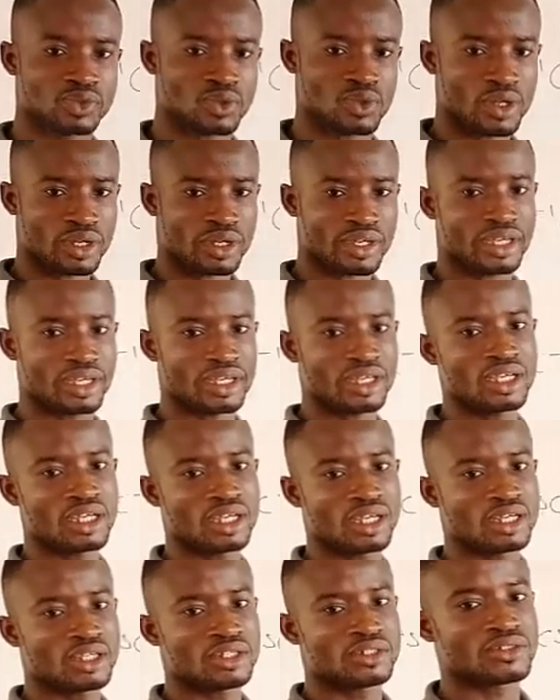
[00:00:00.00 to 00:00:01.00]
Okay,
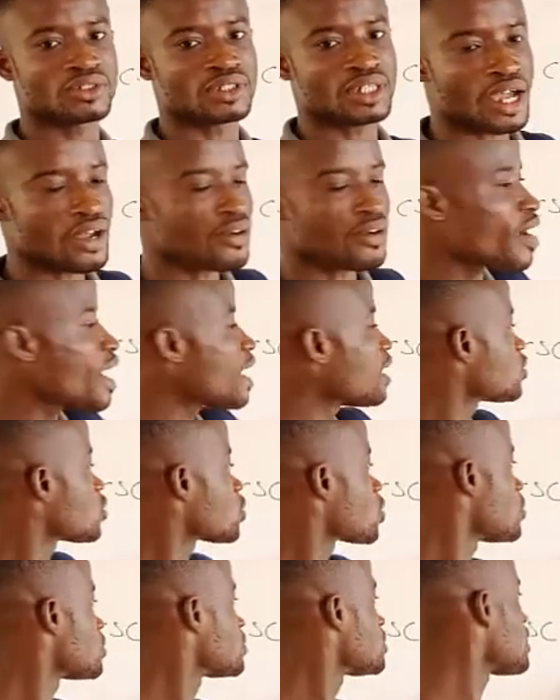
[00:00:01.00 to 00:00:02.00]
you can write
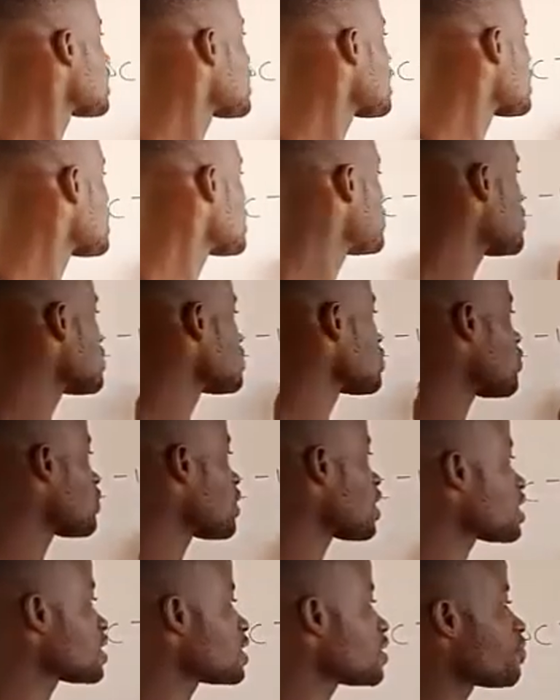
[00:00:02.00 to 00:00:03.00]
cosec inverse of
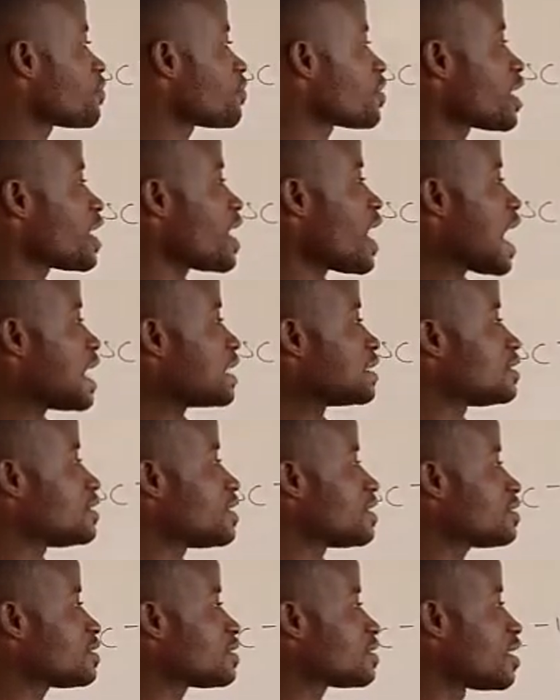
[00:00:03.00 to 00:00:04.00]
-3 as
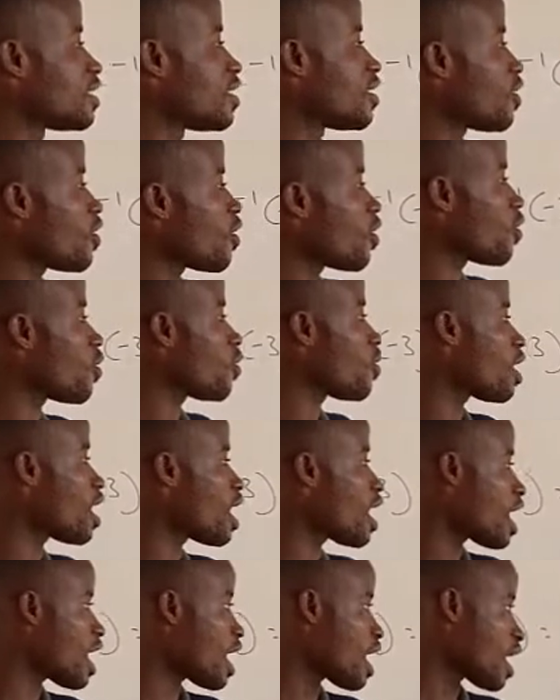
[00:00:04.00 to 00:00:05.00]
this or
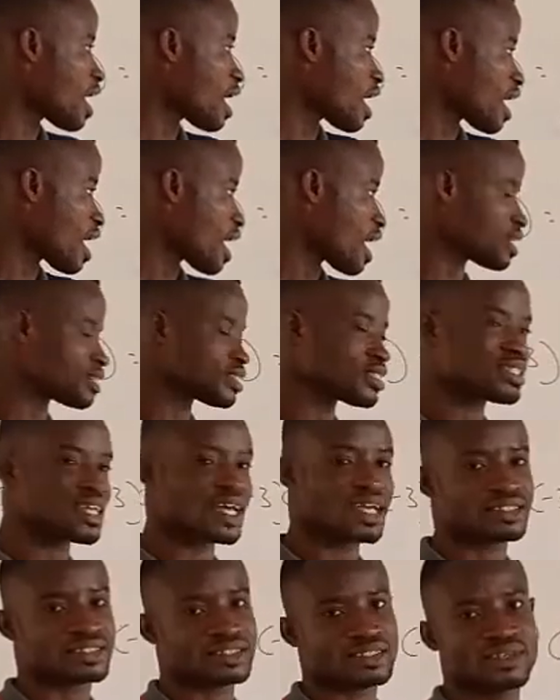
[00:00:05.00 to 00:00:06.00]
as
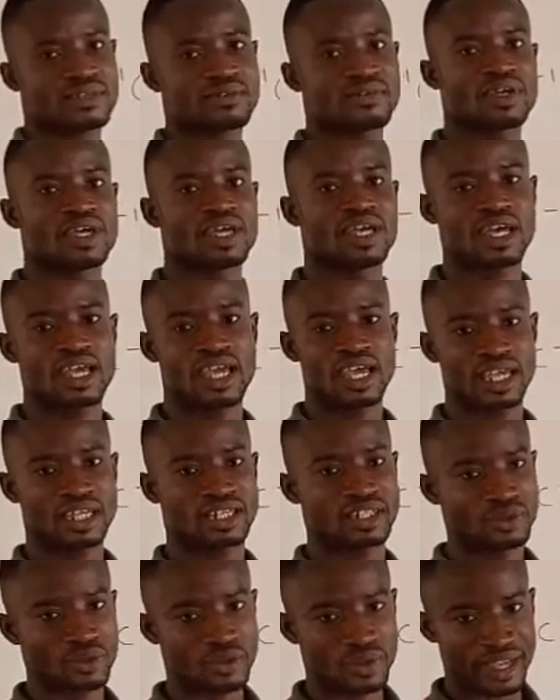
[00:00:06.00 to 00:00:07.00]
that,
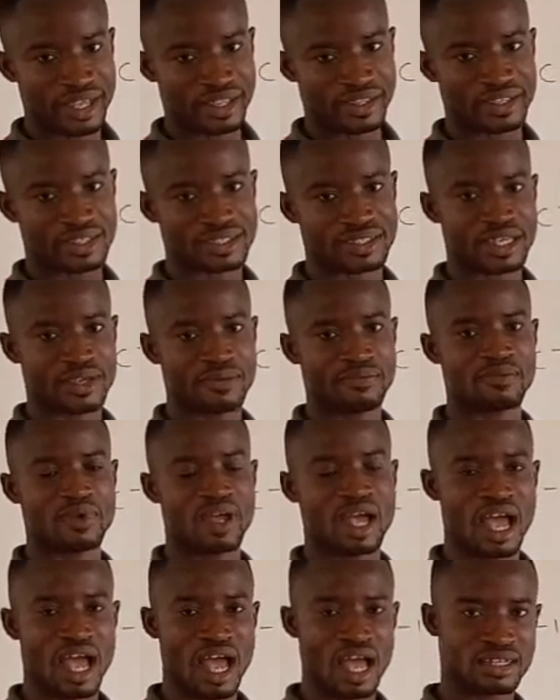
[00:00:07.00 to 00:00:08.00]
and you get the same
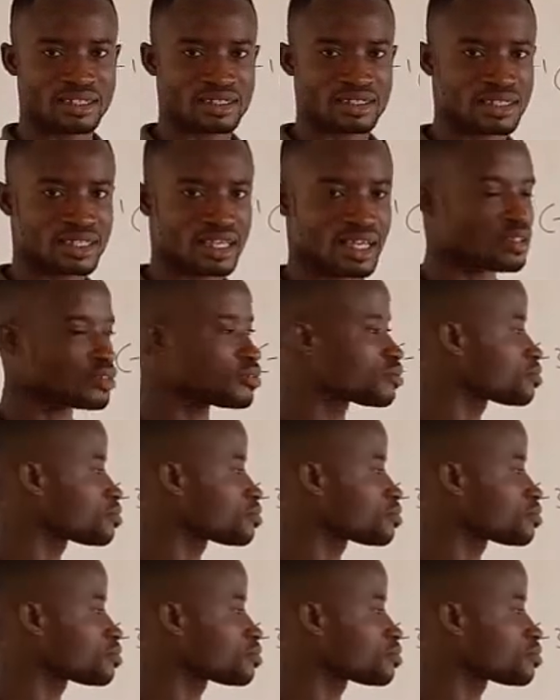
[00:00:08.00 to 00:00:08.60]
answer.